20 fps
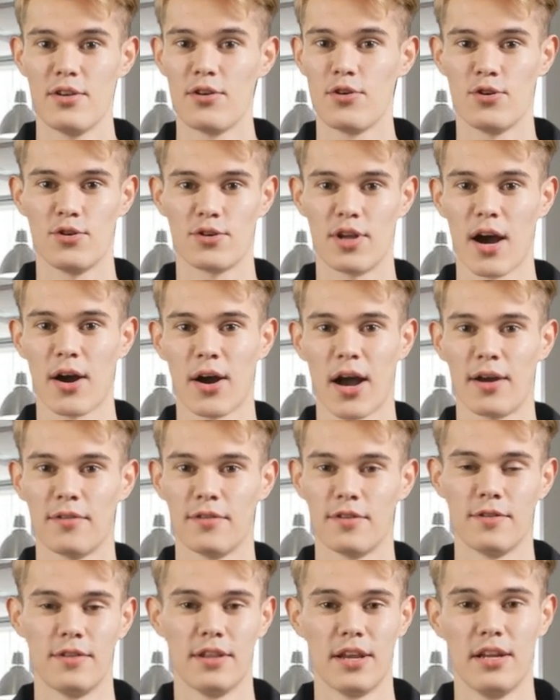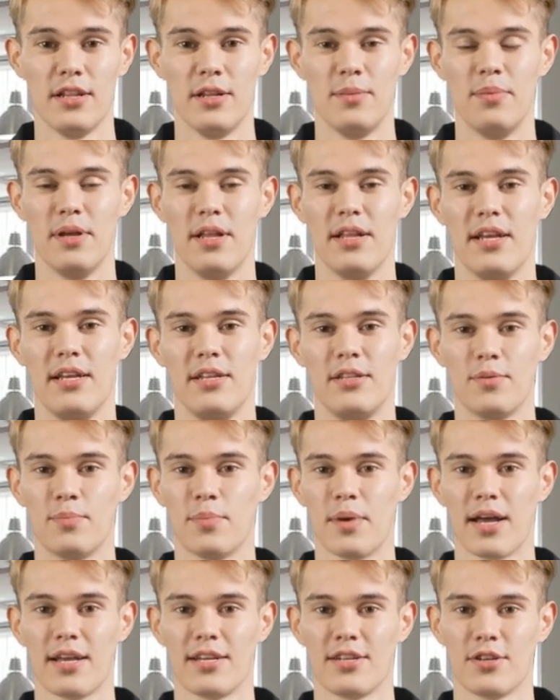you now have the flexibility to
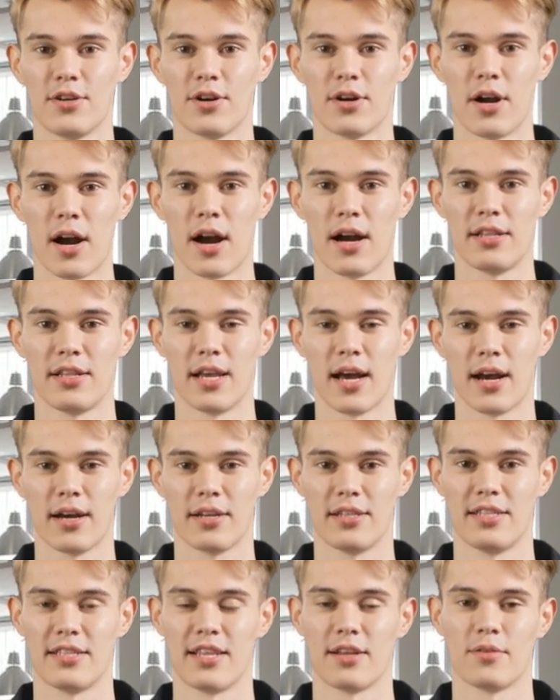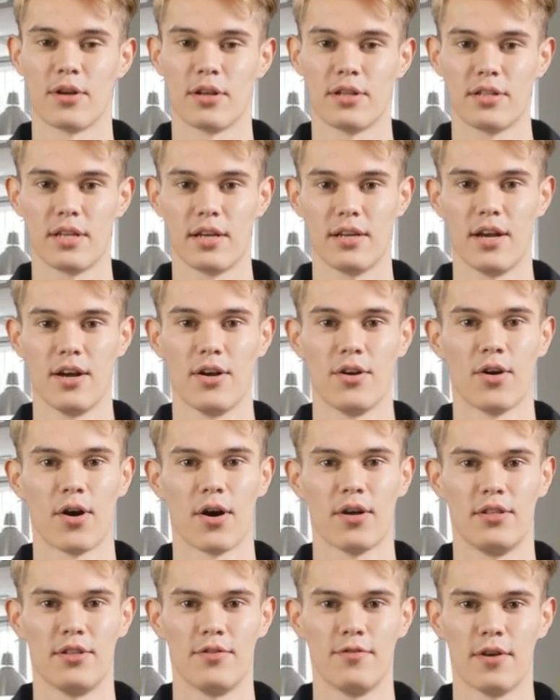manage your contacts seamlessly
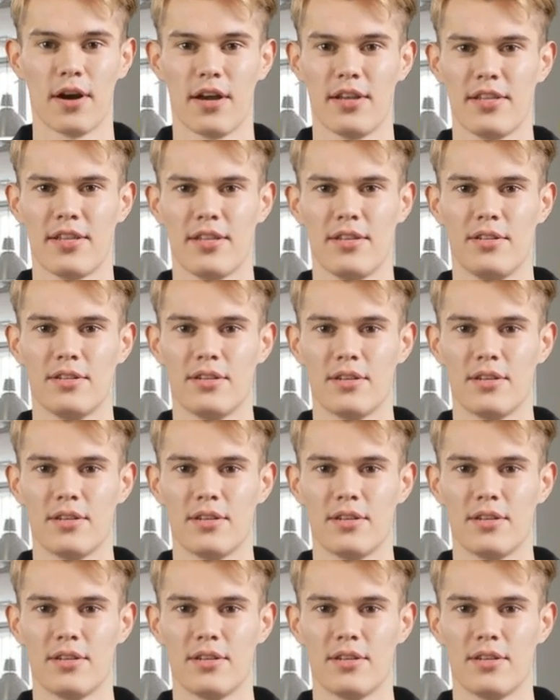across devices.